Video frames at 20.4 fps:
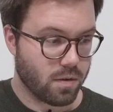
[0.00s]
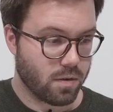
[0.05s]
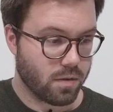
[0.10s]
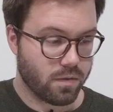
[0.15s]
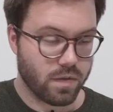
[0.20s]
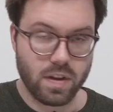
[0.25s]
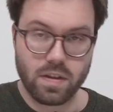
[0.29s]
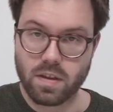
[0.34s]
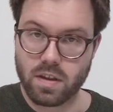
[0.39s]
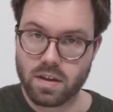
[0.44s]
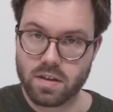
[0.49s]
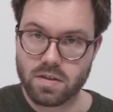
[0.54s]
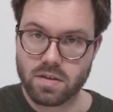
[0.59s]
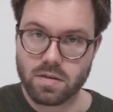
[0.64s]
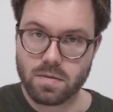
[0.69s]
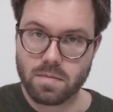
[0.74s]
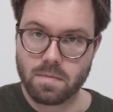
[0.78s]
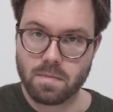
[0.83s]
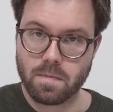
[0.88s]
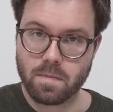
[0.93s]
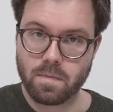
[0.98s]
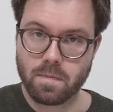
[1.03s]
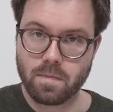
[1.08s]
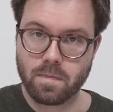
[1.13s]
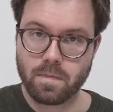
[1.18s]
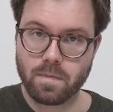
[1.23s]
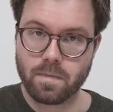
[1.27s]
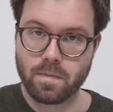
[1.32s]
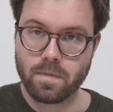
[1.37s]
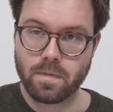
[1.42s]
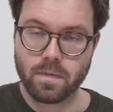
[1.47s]
fit this.
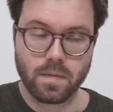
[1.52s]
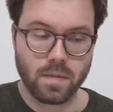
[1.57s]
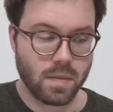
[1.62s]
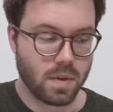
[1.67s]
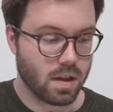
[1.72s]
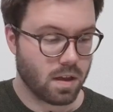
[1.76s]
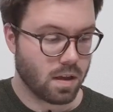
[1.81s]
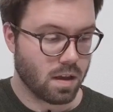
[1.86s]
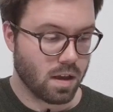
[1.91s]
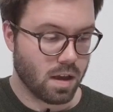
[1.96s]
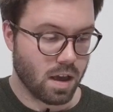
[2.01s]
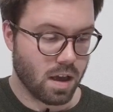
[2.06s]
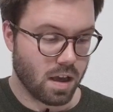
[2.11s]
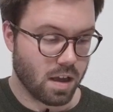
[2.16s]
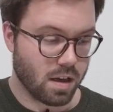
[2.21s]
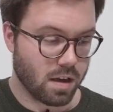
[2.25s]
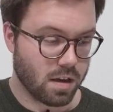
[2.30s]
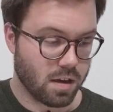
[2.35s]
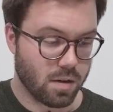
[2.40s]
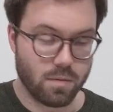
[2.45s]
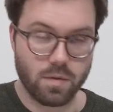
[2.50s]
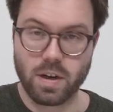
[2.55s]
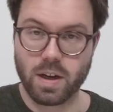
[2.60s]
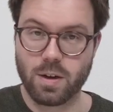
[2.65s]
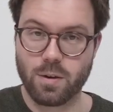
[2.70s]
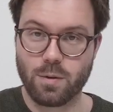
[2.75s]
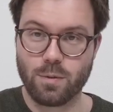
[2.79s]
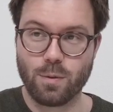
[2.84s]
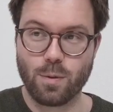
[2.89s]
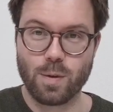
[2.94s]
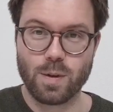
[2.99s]
And I'm really
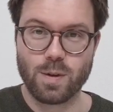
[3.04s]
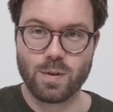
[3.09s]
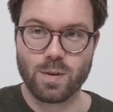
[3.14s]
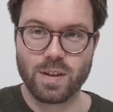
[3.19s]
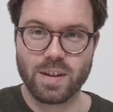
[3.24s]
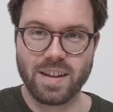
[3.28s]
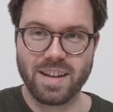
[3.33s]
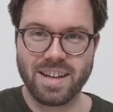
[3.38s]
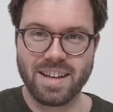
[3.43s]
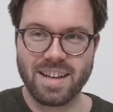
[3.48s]
looking forward to it.